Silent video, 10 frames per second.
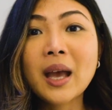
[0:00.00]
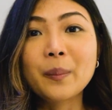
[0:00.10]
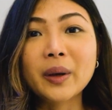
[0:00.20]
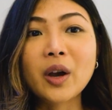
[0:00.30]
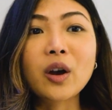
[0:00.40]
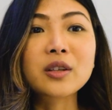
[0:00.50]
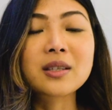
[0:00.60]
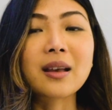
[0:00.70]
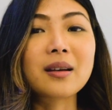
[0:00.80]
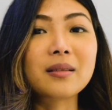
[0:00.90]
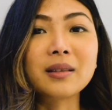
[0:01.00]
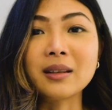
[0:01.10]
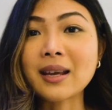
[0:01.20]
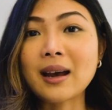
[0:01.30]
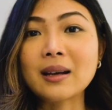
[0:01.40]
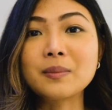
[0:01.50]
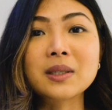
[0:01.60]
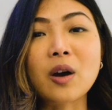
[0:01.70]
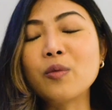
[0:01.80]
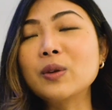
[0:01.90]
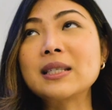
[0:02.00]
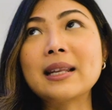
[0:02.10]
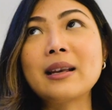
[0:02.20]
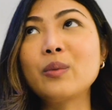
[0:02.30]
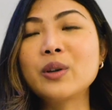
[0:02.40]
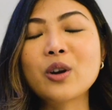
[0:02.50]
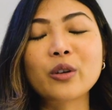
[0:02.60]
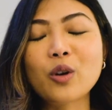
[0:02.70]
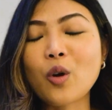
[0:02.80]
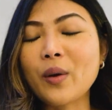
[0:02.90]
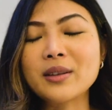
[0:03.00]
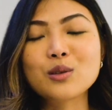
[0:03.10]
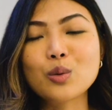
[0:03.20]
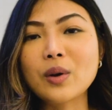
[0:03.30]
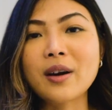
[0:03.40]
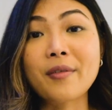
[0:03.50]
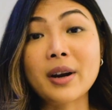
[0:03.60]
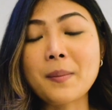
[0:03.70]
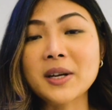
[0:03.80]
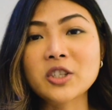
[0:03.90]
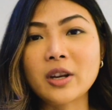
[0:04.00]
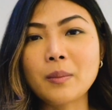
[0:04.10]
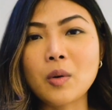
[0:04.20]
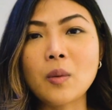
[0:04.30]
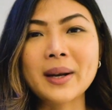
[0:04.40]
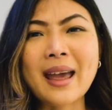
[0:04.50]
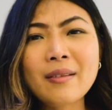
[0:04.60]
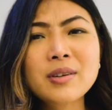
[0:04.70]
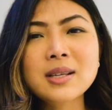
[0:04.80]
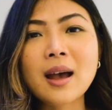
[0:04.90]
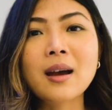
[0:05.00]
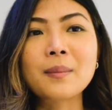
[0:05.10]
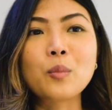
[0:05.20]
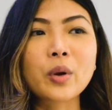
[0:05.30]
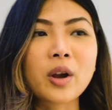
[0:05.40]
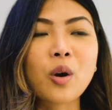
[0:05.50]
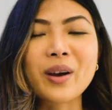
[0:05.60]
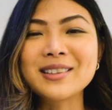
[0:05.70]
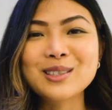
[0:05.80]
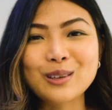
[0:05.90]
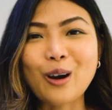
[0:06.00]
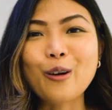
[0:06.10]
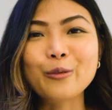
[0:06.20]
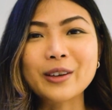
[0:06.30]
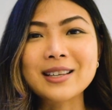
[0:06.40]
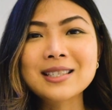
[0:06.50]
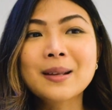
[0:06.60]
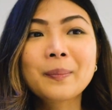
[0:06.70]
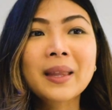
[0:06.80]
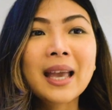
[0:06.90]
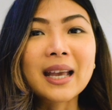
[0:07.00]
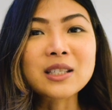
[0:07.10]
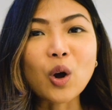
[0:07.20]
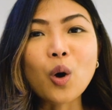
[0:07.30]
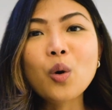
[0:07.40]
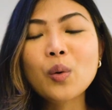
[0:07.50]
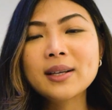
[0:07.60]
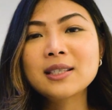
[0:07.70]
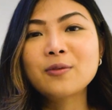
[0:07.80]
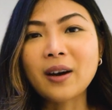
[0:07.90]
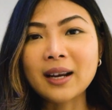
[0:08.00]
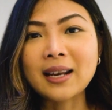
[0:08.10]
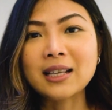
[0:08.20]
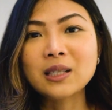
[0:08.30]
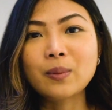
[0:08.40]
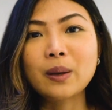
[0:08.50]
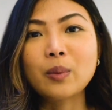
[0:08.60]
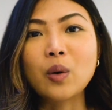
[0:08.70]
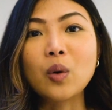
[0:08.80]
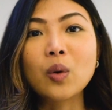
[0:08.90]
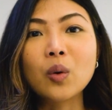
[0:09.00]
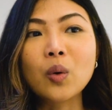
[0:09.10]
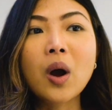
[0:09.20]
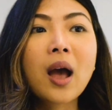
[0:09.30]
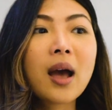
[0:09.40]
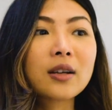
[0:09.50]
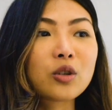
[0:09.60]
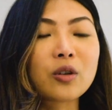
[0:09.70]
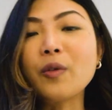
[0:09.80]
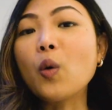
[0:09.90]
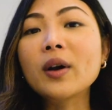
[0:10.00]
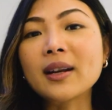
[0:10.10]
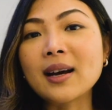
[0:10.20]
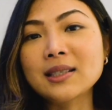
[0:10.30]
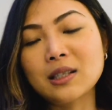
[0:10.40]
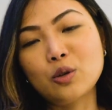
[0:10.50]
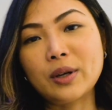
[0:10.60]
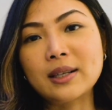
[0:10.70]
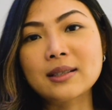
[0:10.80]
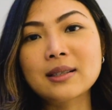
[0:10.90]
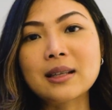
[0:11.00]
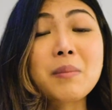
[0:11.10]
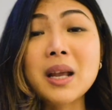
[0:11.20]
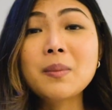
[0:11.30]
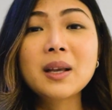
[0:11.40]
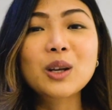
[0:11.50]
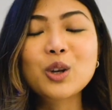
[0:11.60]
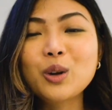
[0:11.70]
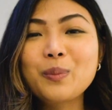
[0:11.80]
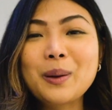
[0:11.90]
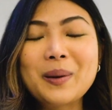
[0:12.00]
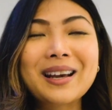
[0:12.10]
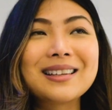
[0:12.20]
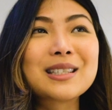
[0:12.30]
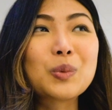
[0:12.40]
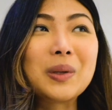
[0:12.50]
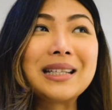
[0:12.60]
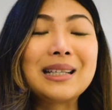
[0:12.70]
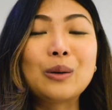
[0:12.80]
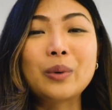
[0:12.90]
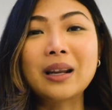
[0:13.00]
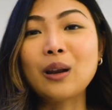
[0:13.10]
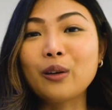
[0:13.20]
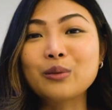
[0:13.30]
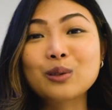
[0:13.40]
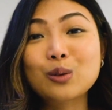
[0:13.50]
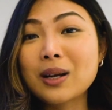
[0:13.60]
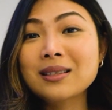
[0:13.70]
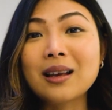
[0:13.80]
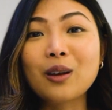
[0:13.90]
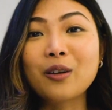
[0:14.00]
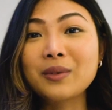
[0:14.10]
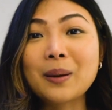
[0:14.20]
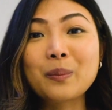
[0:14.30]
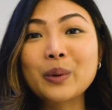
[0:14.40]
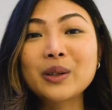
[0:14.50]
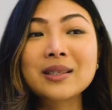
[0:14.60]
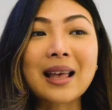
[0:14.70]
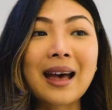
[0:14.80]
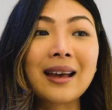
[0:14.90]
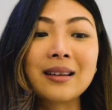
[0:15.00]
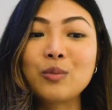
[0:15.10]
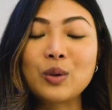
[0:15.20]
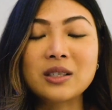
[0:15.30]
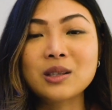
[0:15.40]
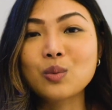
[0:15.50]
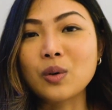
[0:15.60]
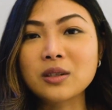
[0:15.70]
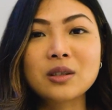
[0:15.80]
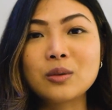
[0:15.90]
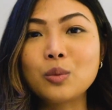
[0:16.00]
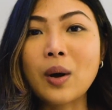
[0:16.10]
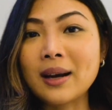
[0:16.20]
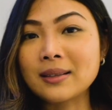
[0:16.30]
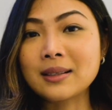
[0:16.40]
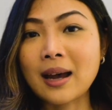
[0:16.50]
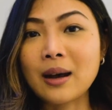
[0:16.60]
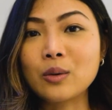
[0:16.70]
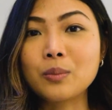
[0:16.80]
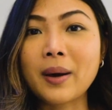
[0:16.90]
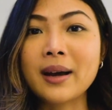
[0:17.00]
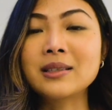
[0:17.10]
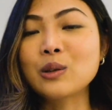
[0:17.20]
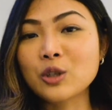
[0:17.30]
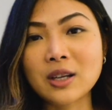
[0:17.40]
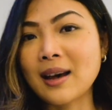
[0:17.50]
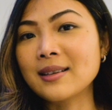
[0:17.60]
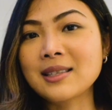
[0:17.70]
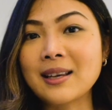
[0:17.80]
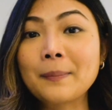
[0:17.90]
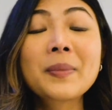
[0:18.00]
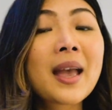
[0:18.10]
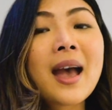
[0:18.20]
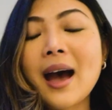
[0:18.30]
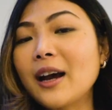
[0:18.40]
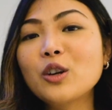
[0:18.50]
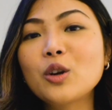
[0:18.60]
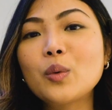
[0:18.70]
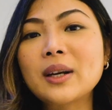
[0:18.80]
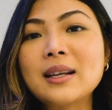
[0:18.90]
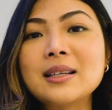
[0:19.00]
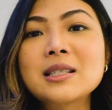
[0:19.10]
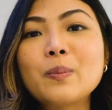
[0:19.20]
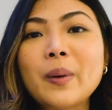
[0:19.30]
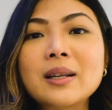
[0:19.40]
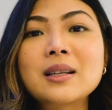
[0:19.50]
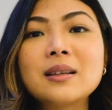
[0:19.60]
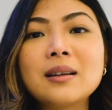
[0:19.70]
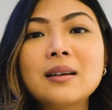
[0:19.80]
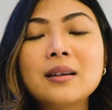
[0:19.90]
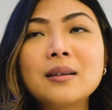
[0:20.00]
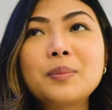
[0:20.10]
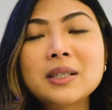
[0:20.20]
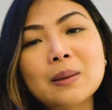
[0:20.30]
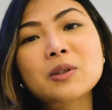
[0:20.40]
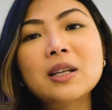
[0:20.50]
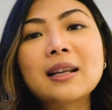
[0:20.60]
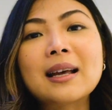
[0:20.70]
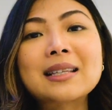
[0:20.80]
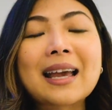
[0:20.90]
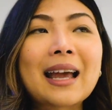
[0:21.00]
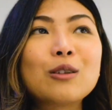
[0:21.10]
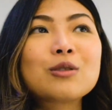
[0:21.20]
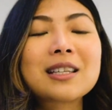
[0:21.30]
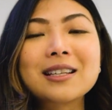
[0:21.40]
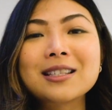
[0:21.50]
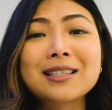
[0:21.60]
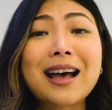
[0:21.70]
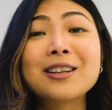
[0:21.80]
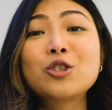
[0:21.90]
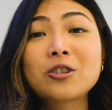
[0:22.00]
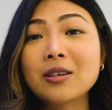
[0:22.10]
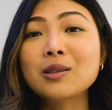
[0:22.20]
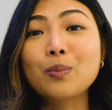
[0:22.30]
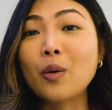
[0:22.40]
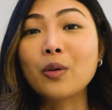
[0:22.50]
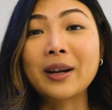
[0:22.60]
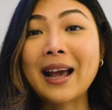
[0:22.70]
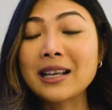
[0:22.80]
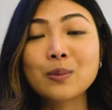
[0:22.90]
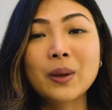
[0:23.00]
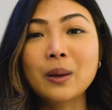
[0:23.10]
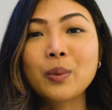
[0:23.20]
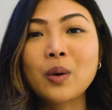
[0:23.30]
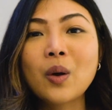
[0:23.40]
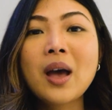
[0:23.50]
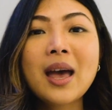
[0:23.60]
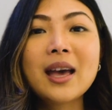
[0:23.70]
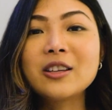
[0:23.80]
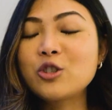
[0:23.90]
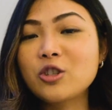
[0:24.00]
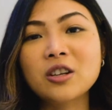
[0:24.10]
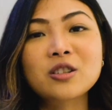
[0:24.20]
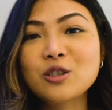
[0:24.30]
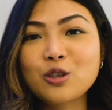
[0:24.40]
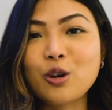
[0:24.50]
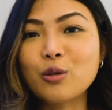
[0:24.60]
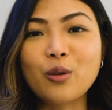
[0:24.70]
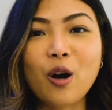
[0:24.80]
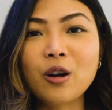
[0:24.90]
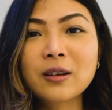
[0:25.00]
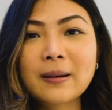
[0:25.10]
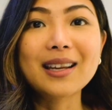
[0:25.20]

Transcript: because the times, obviously we don't go into work very much anymore, but every time we go into the office it's always finance people who sort of organize the drinks. Maybe it could be because we deal with a lot of stress, a lot of numbers, and we just want to wind down by socializing. I don't know what it is, but the perception that accountants are just boring as people is just so wrong.